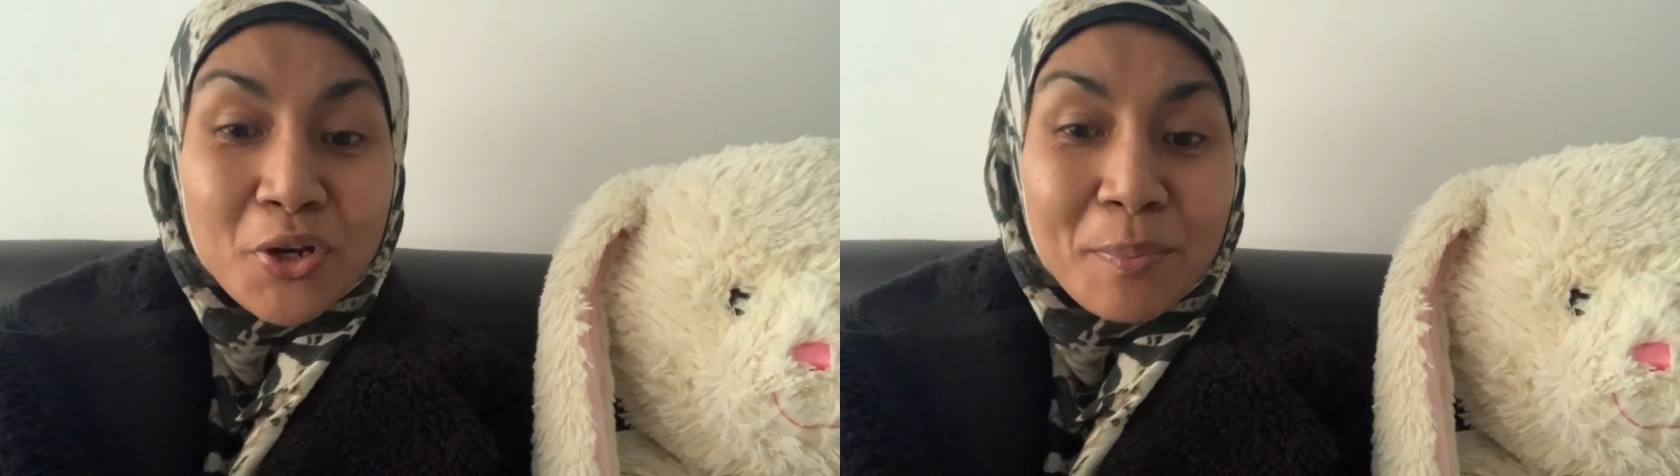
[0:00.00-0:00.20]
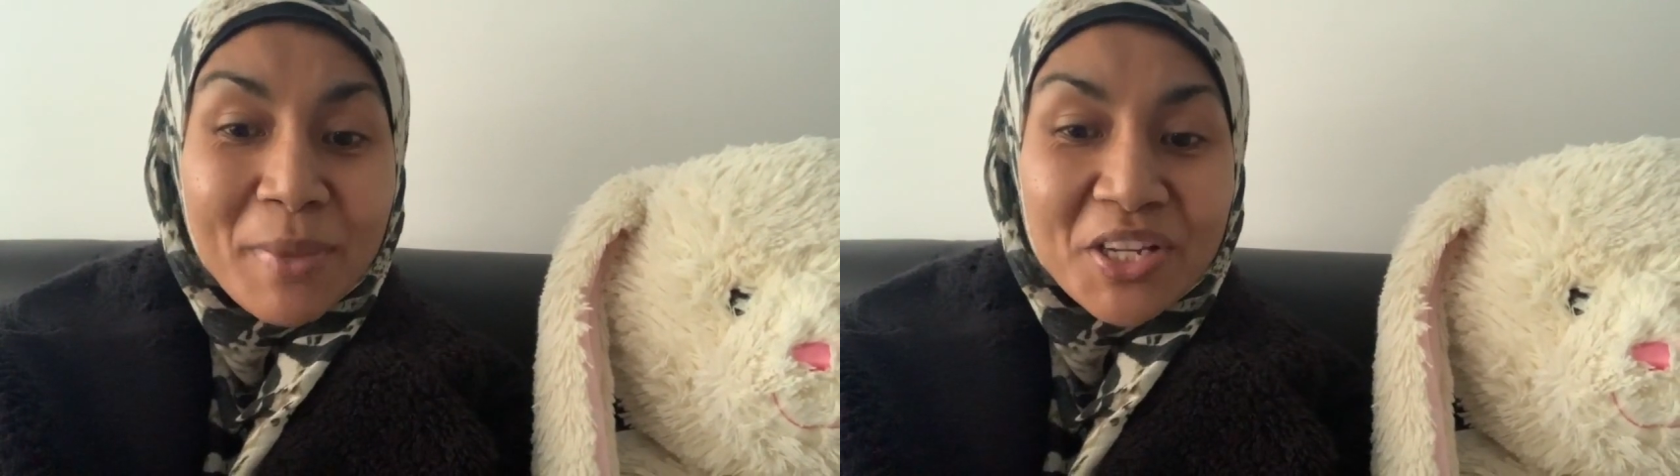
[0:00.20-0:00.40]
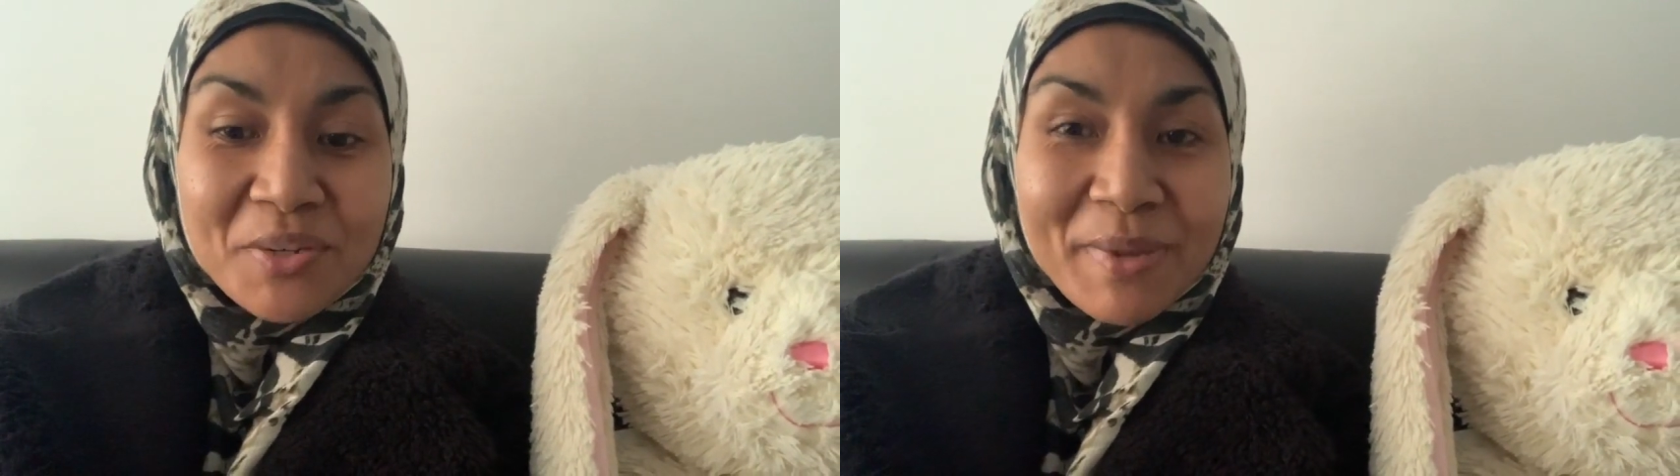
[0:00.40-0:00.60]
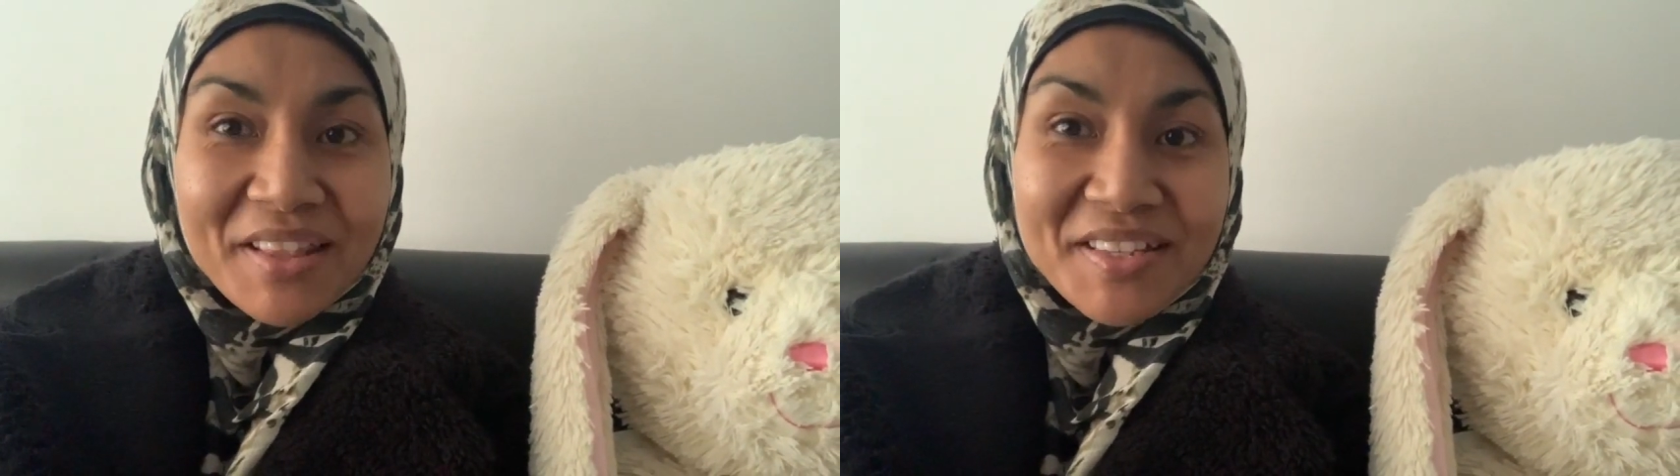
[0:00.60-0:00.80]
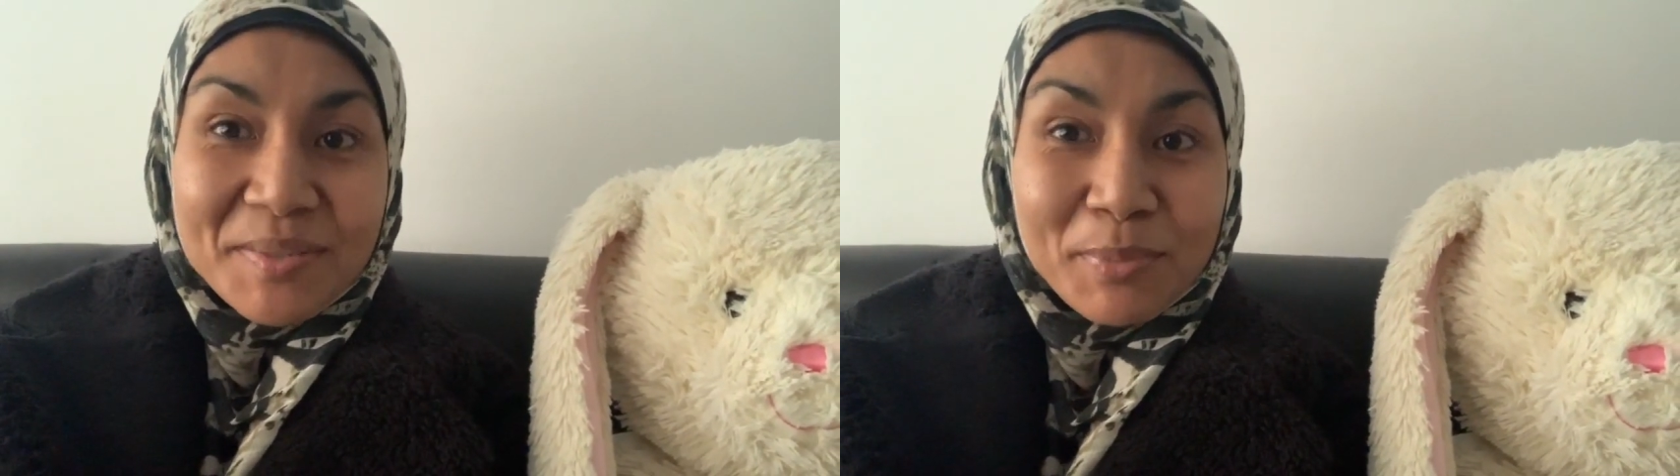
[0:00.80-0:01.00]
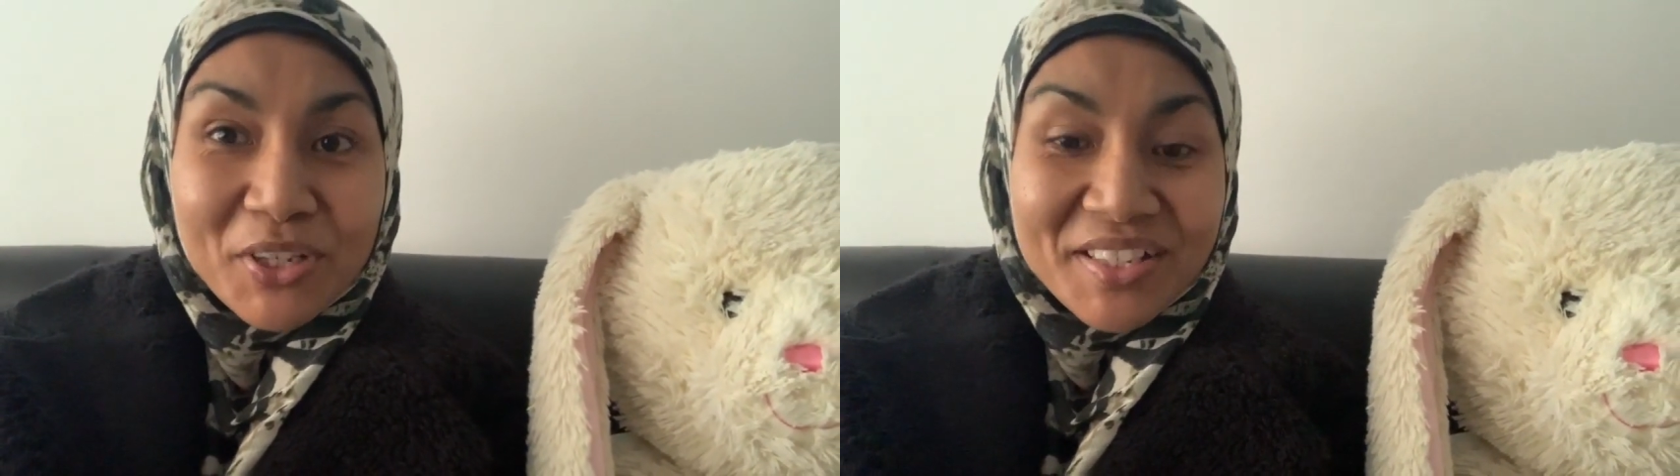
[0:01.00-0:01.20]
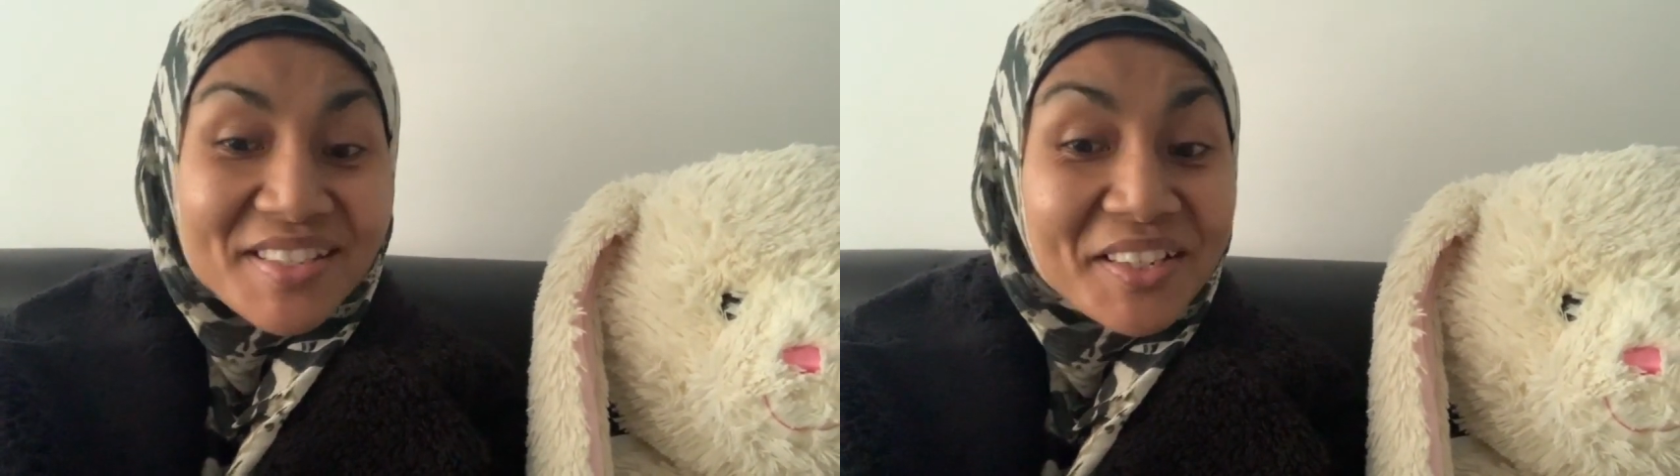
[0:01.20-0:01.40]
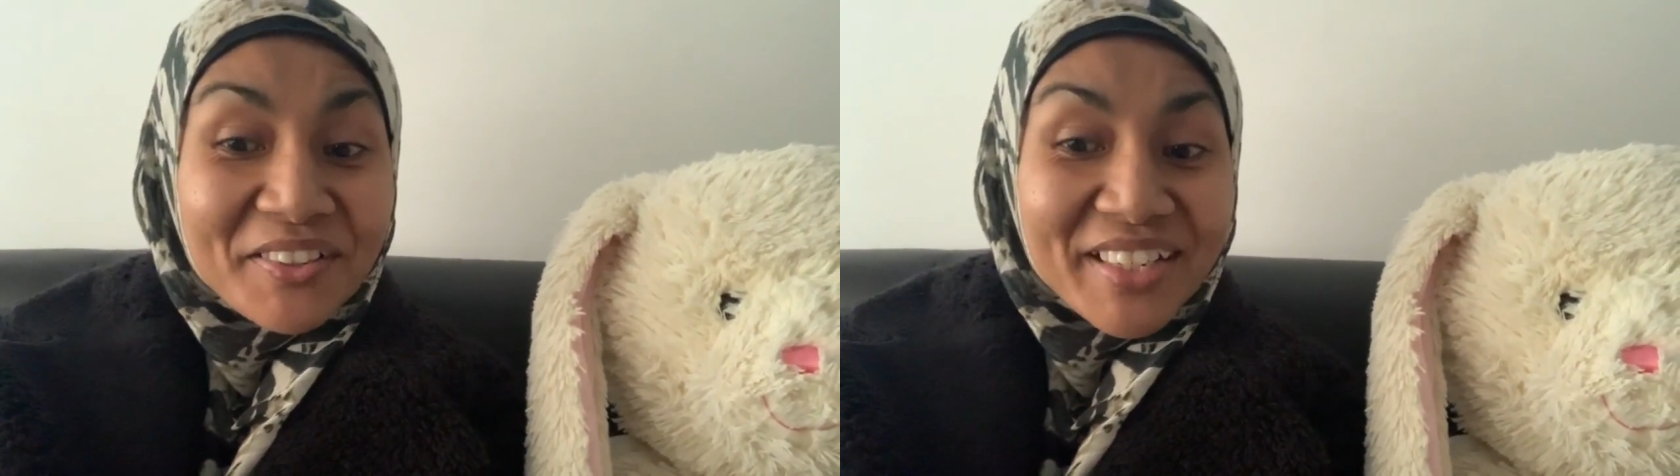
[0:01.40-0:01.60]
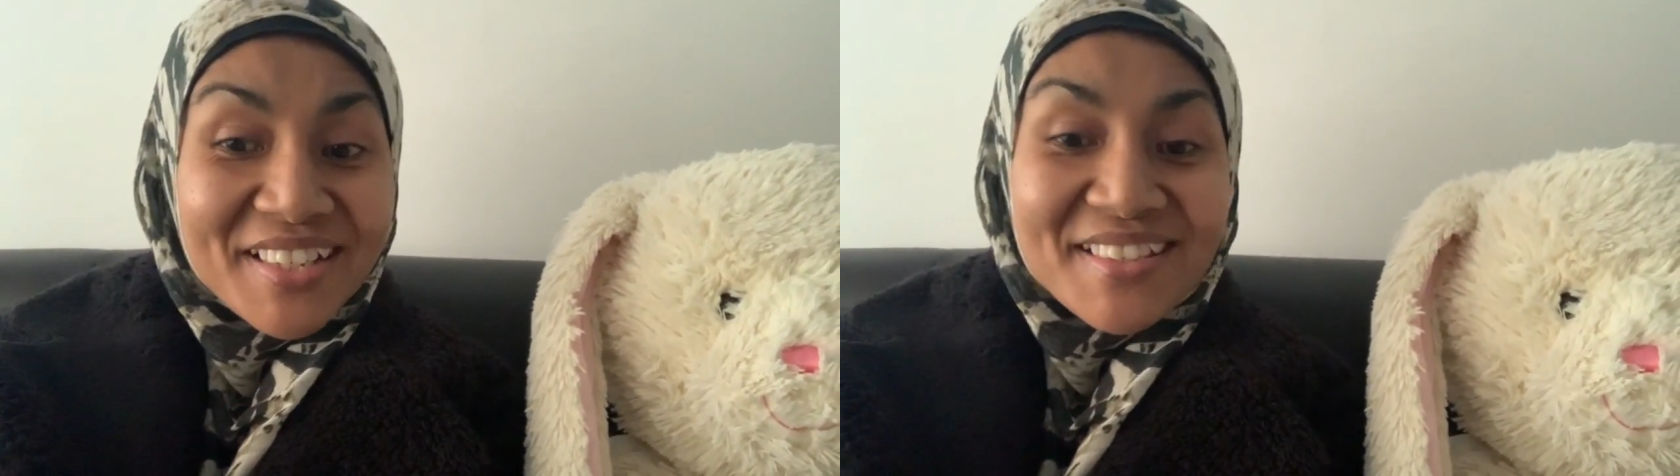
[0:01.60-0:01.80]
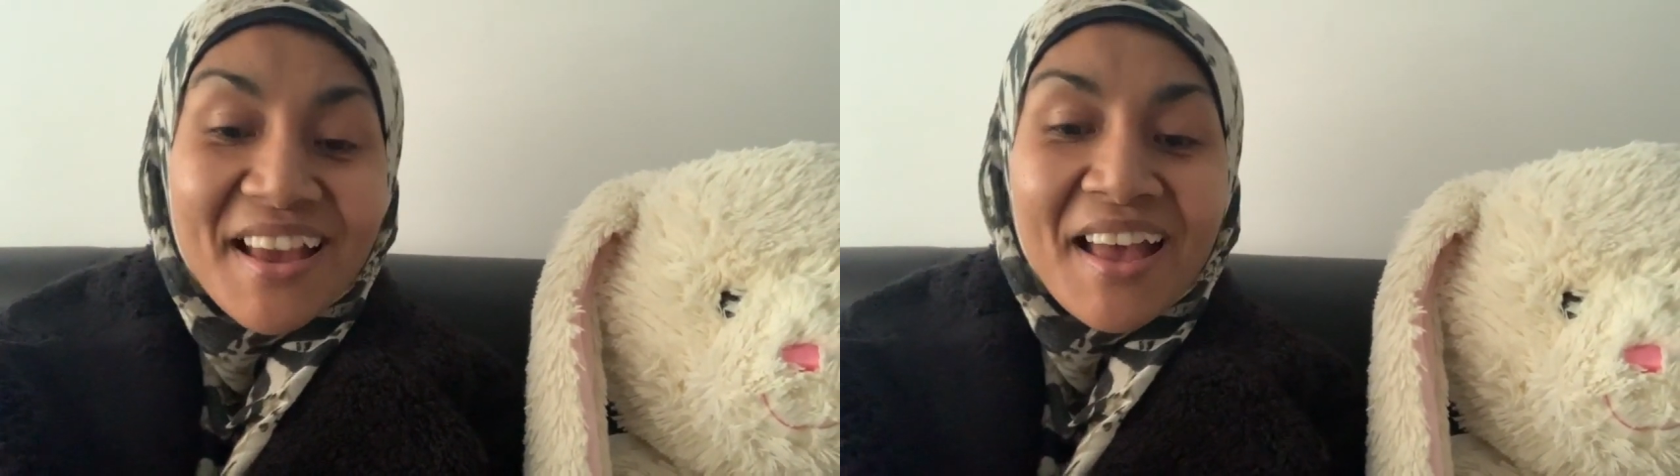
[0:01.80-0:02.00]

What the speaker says: know much about this blog series,